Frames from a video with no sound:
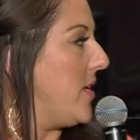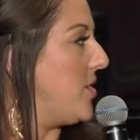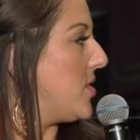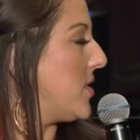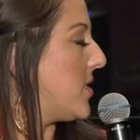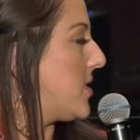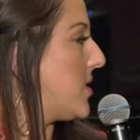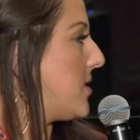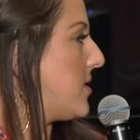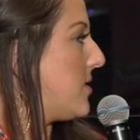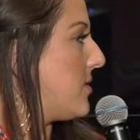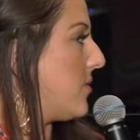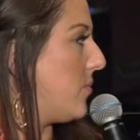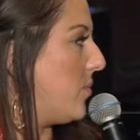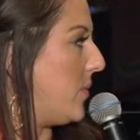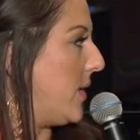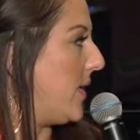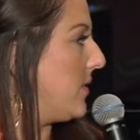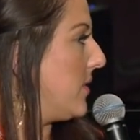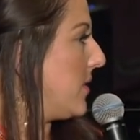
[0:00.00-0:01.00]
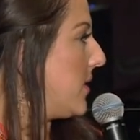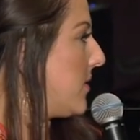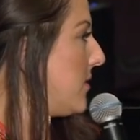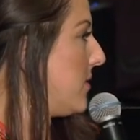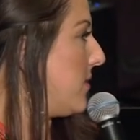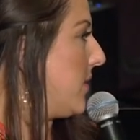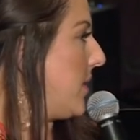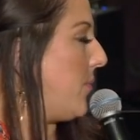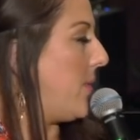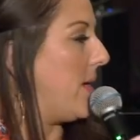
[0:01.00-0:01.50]
we just we
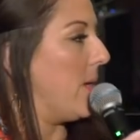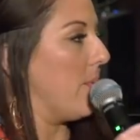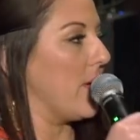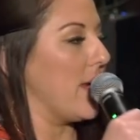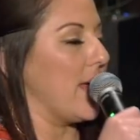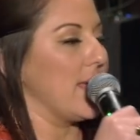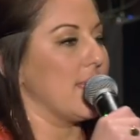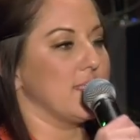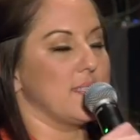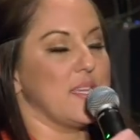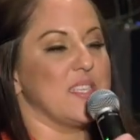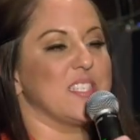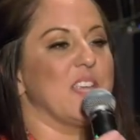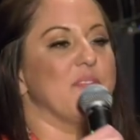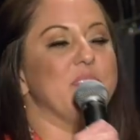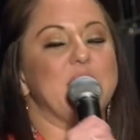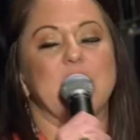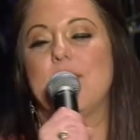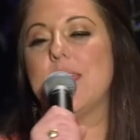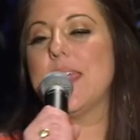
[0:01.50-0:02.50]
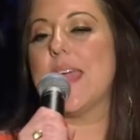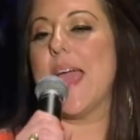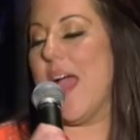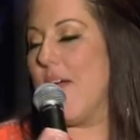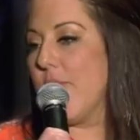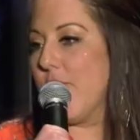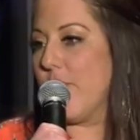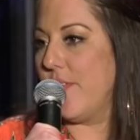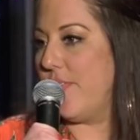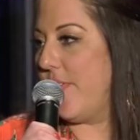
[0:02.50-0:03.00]
literally we were in a season of giving
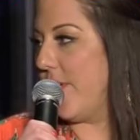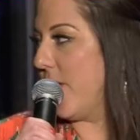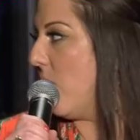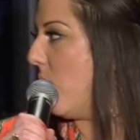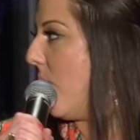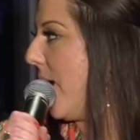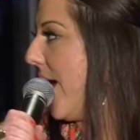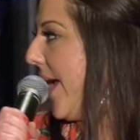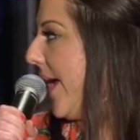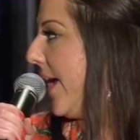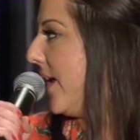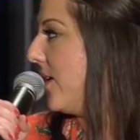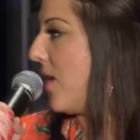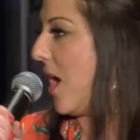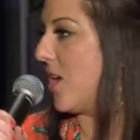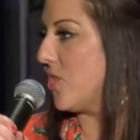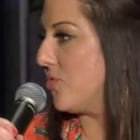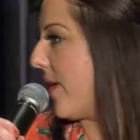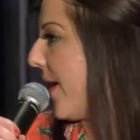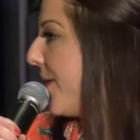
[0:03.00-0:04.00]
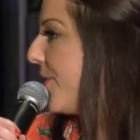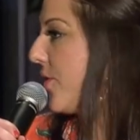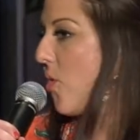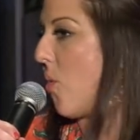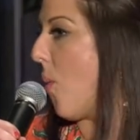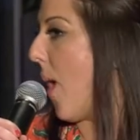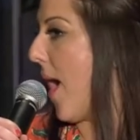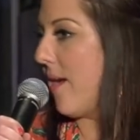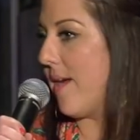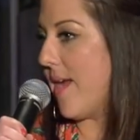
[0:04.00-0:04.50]
everything away not trying
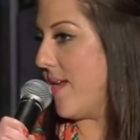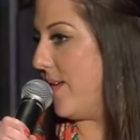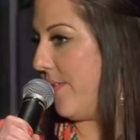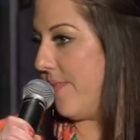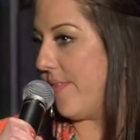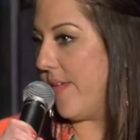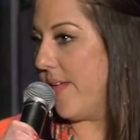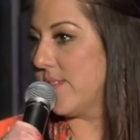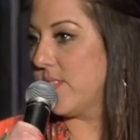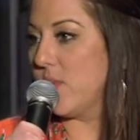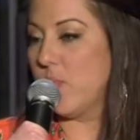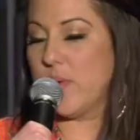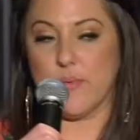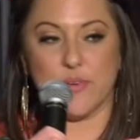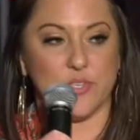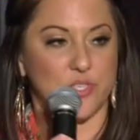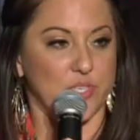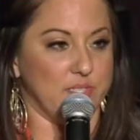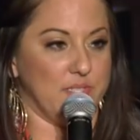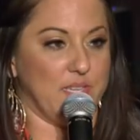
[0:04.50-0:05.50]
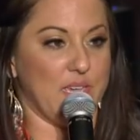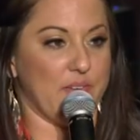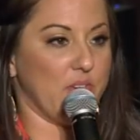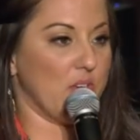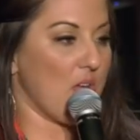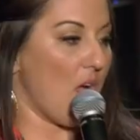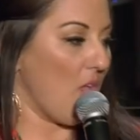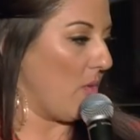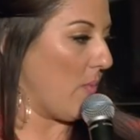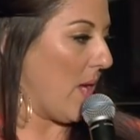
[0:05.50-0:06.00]
to acquire anything so we were just
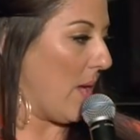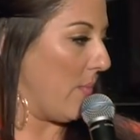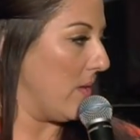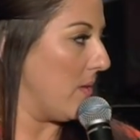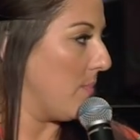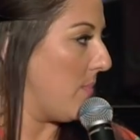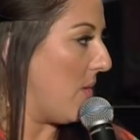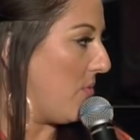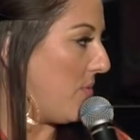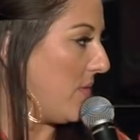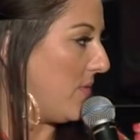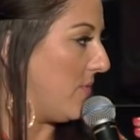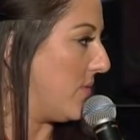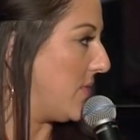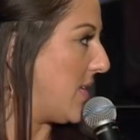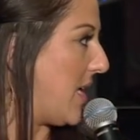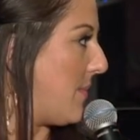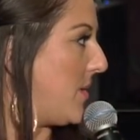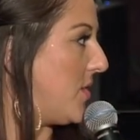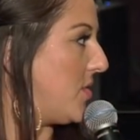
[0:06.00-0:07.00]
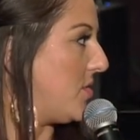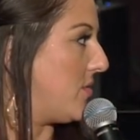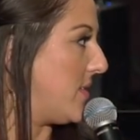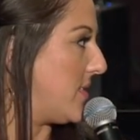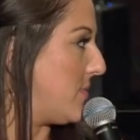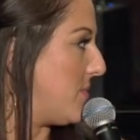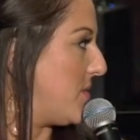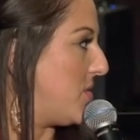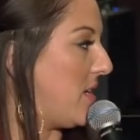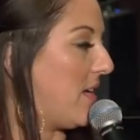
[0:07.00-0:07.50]
giving it all away we were both in full-time
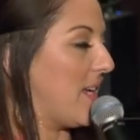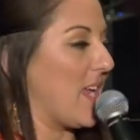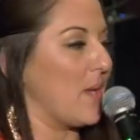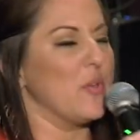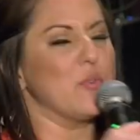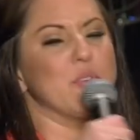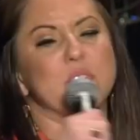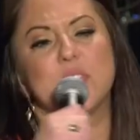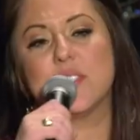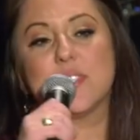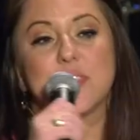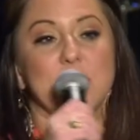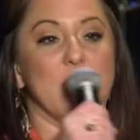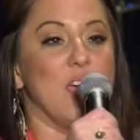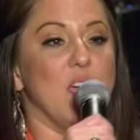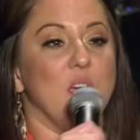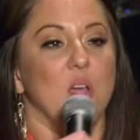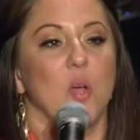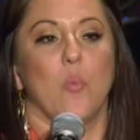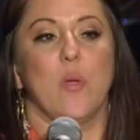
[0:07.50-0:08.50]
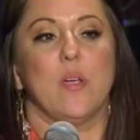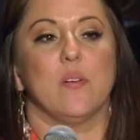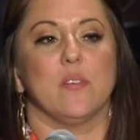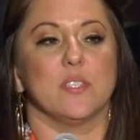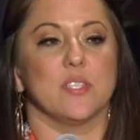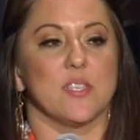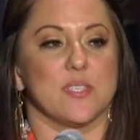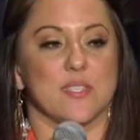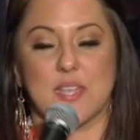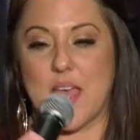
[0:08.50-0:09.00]
ministries and missionary we were just we
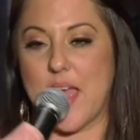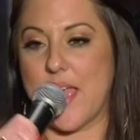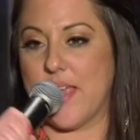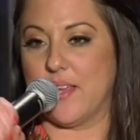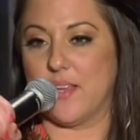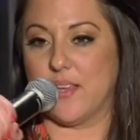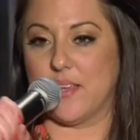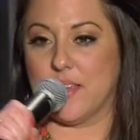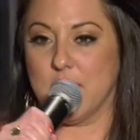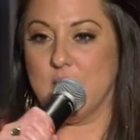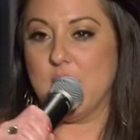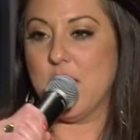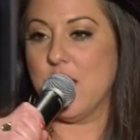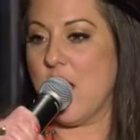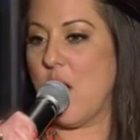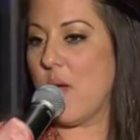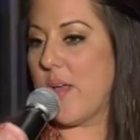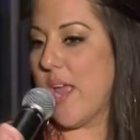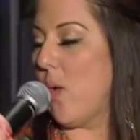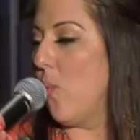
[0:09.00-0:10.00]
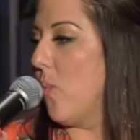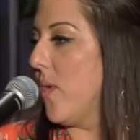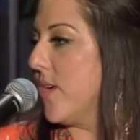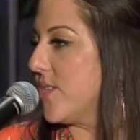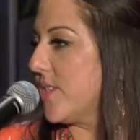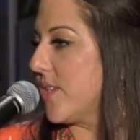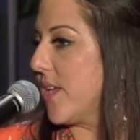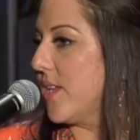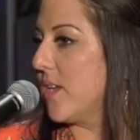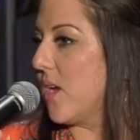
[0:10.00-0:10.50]
were just like okay
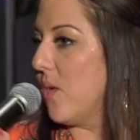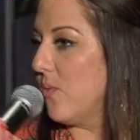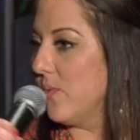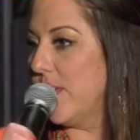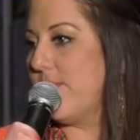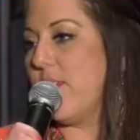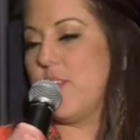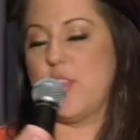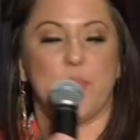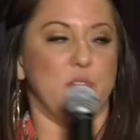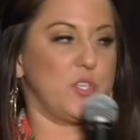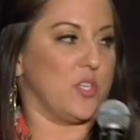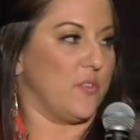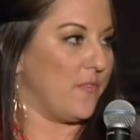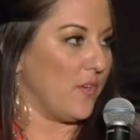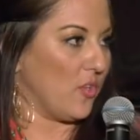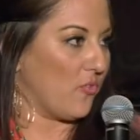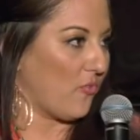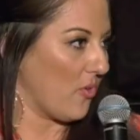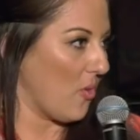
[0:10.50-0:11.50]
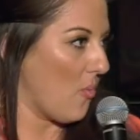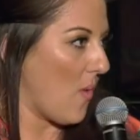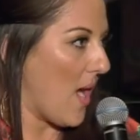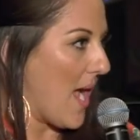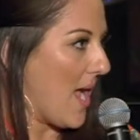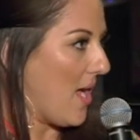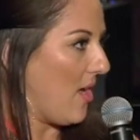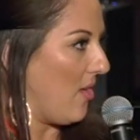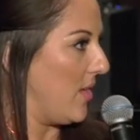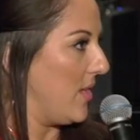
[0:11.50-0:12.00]
we're just going to go live on the mission field for a
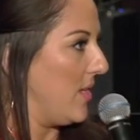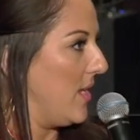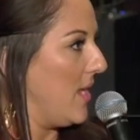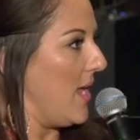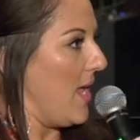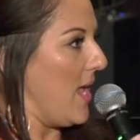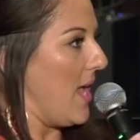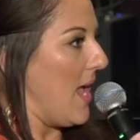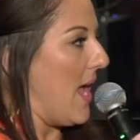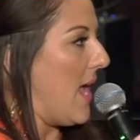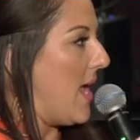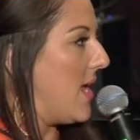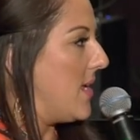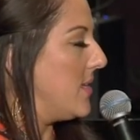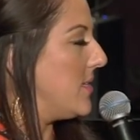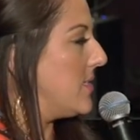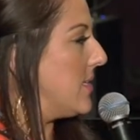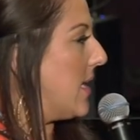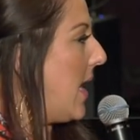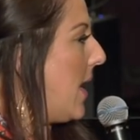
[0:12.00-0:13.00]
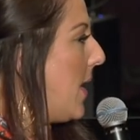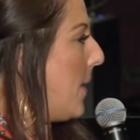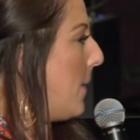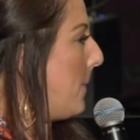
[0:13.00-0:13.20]
while and and